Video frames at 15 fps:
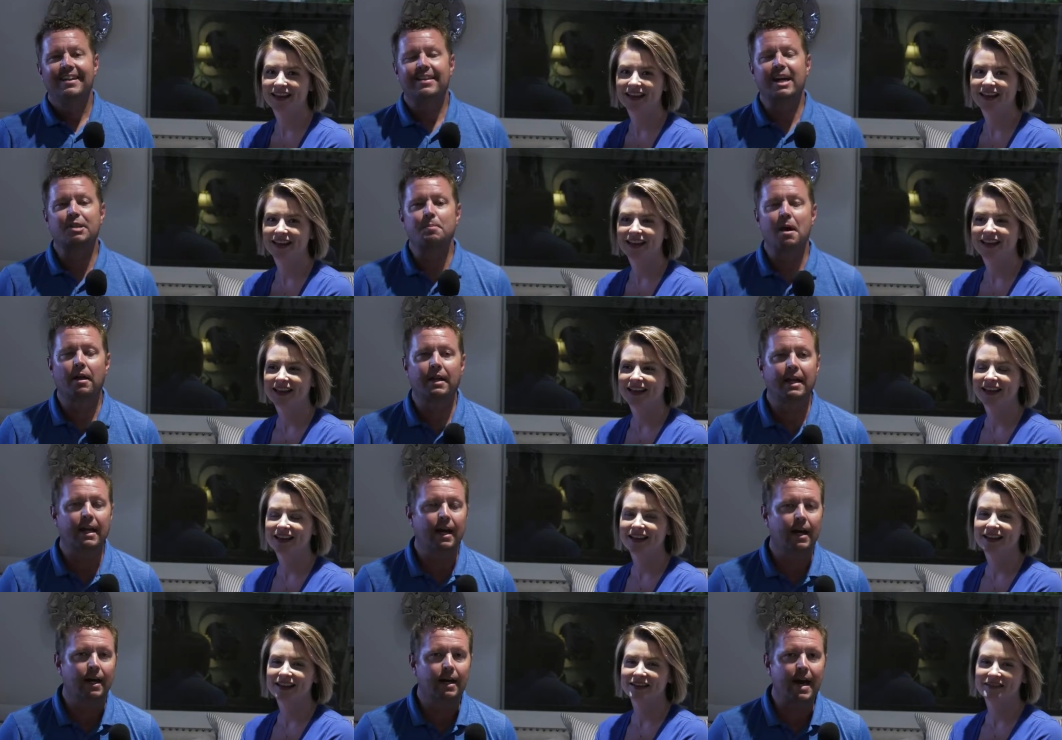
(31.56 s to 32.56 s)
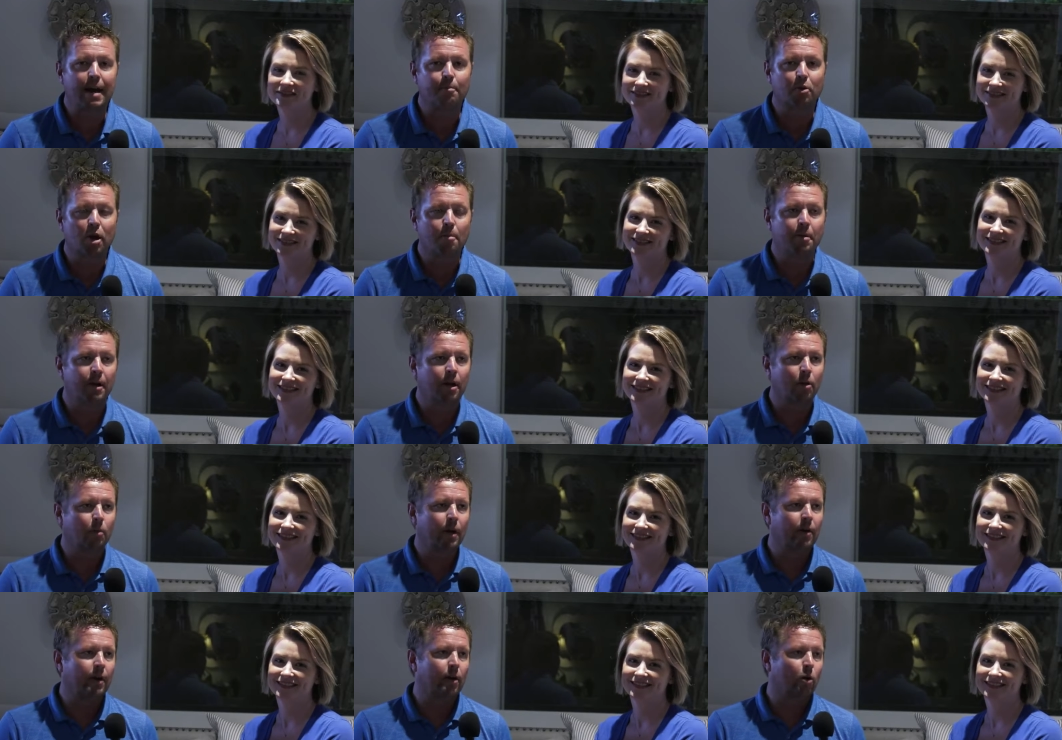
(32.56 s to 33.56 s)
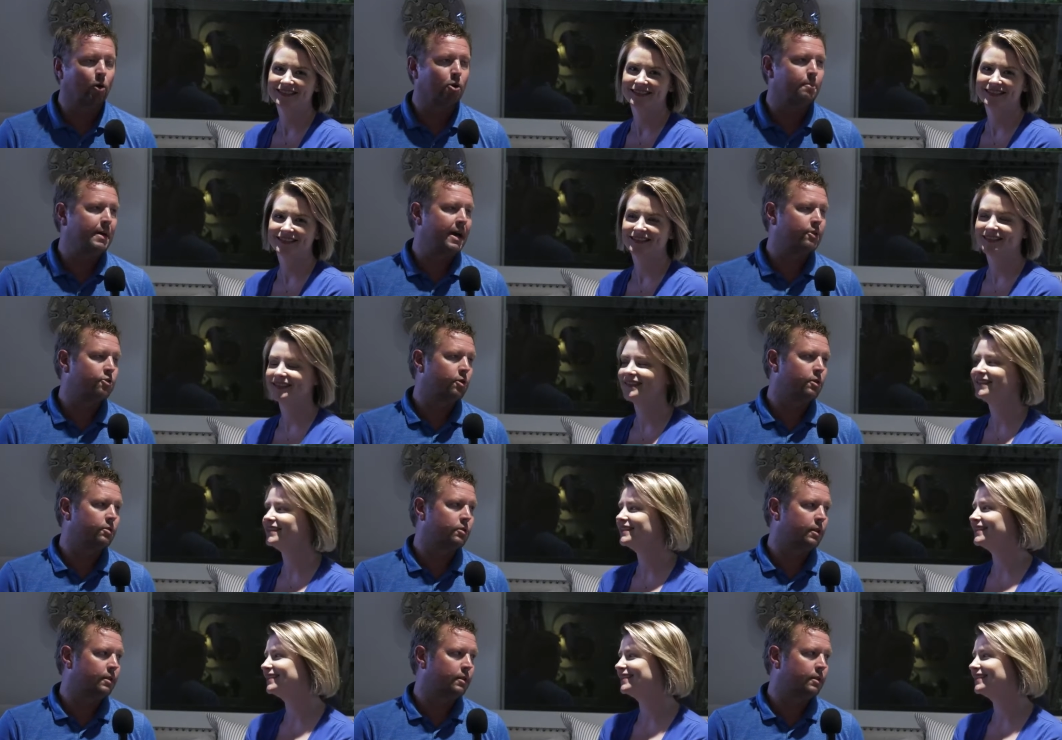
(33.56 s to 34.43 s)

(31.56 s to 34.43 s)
Speaker 1: Thanks, Melanie. Uh, Adam Grubb here. We are at Holder Mattress